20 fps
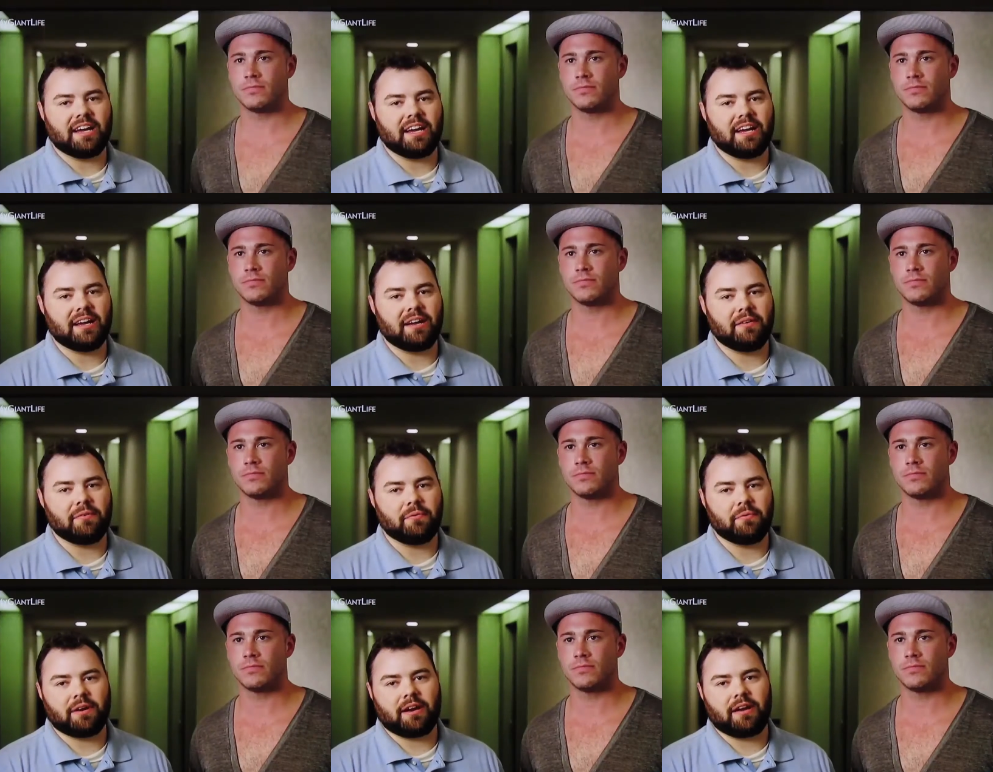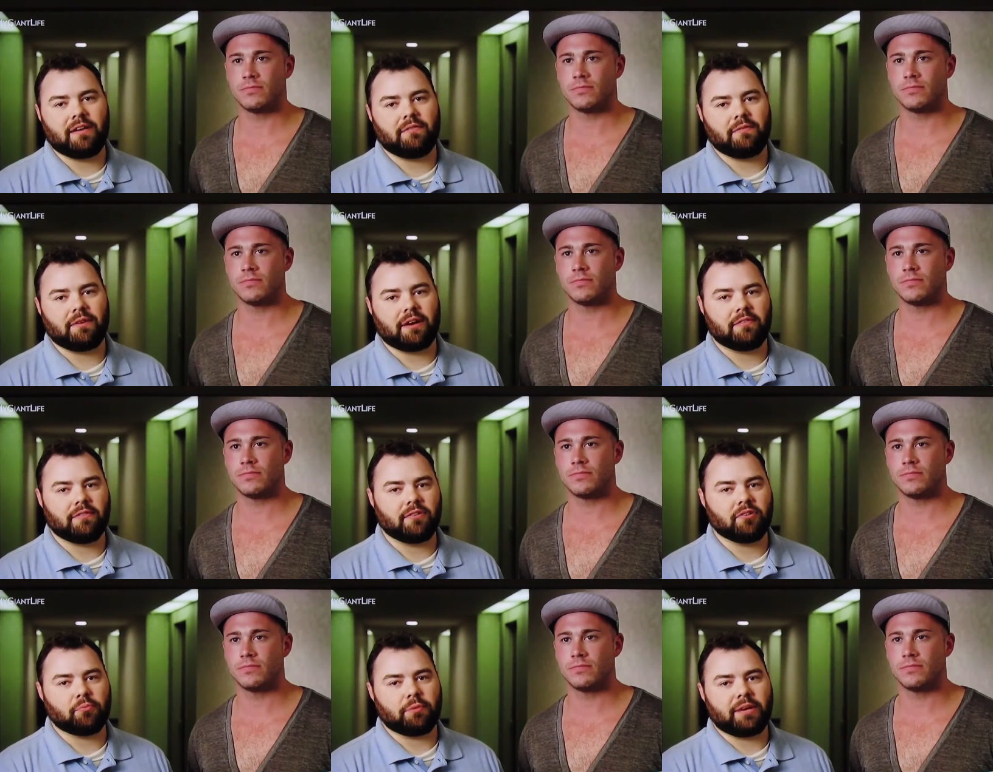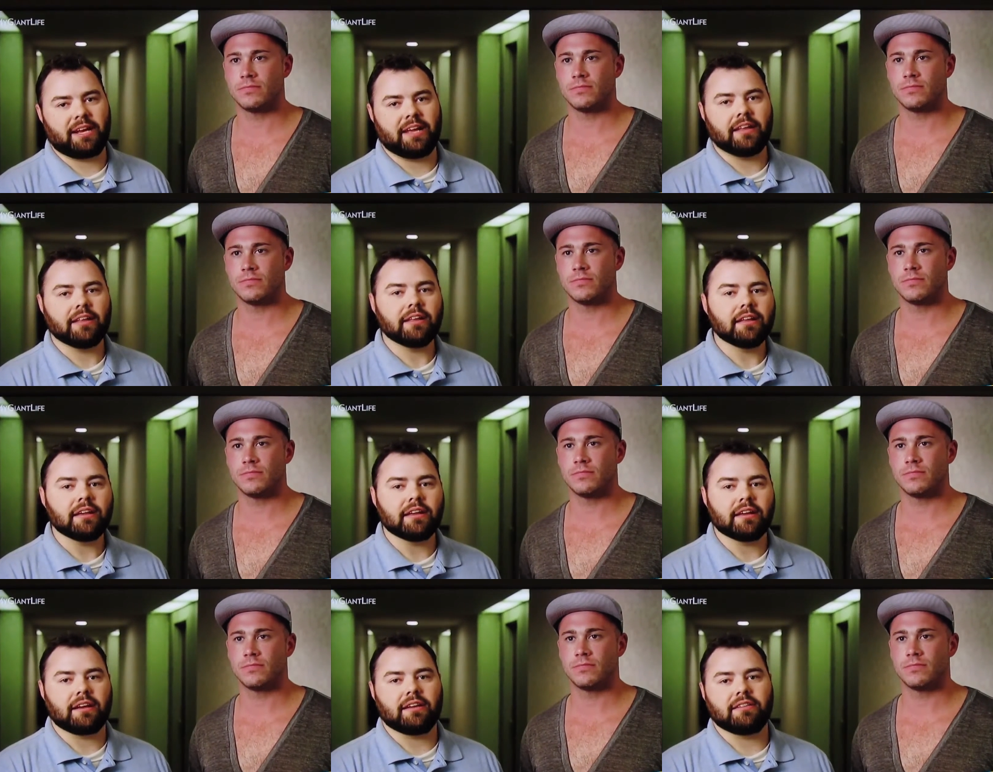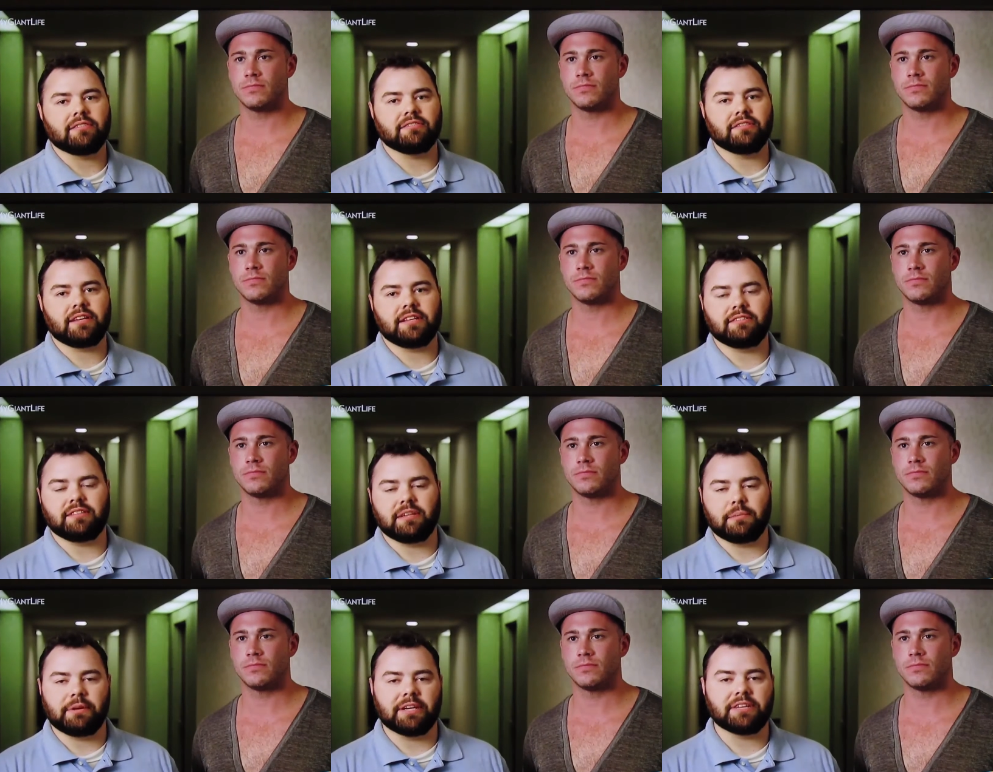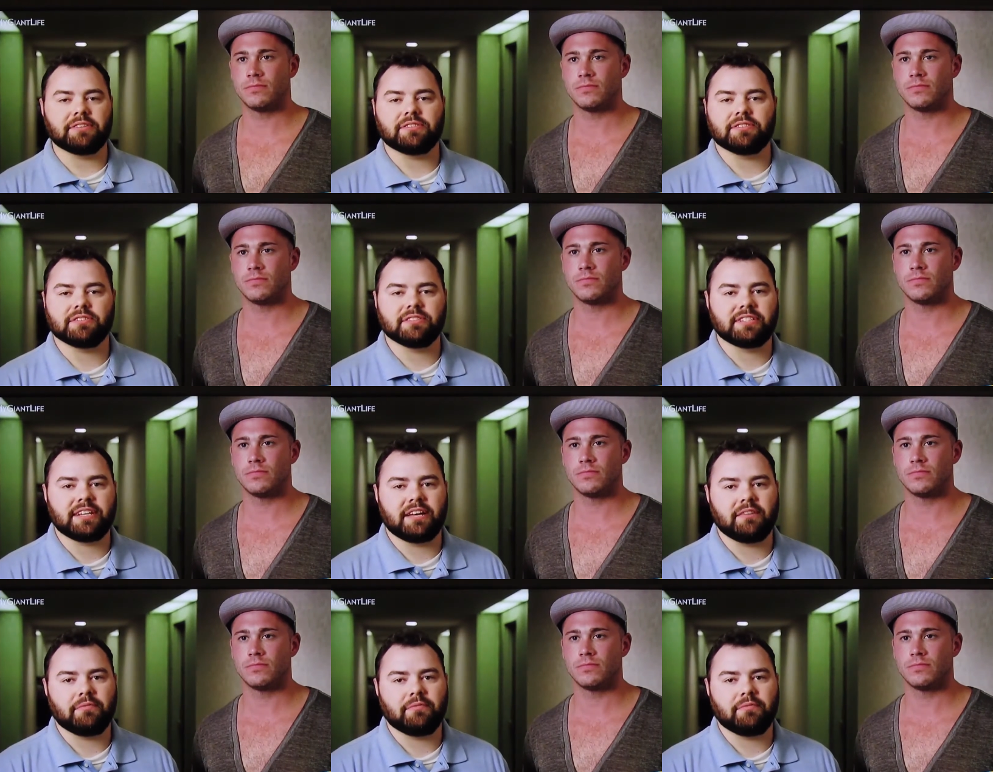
Speaker 1: uh, when I when I first met Haleigh, like, and I'd, I'd seen pictures and